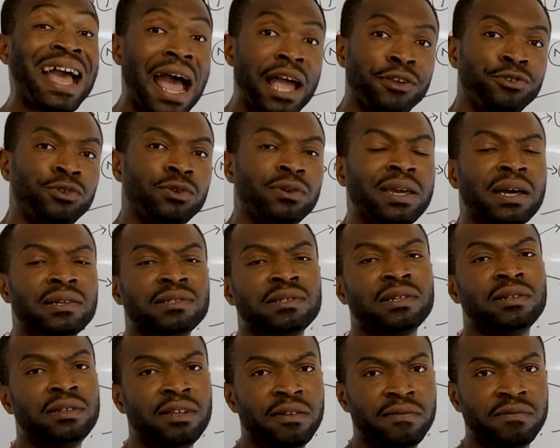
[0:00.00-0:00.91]
and you
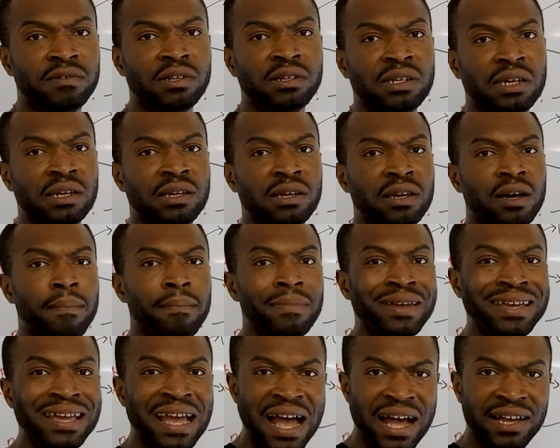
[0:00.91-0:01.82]
get in dividend
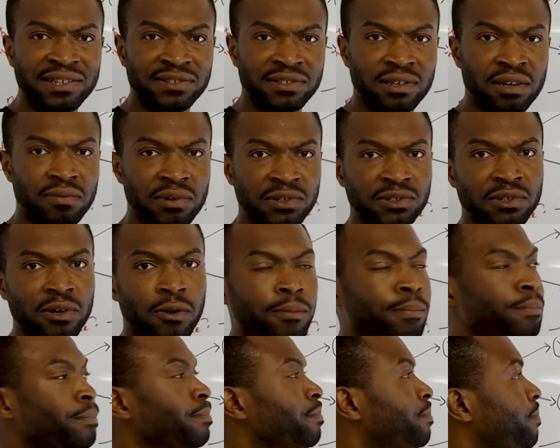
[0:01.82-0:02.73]
income as a
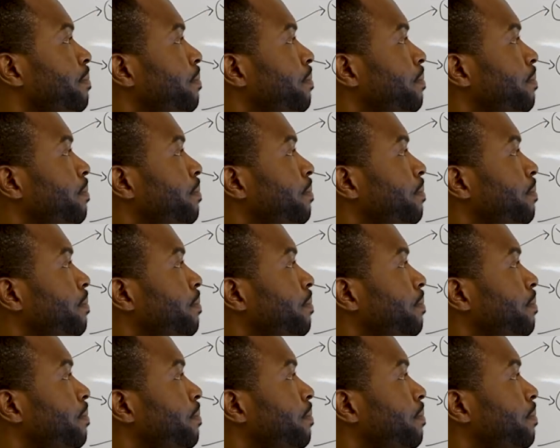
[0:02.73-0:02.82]
result.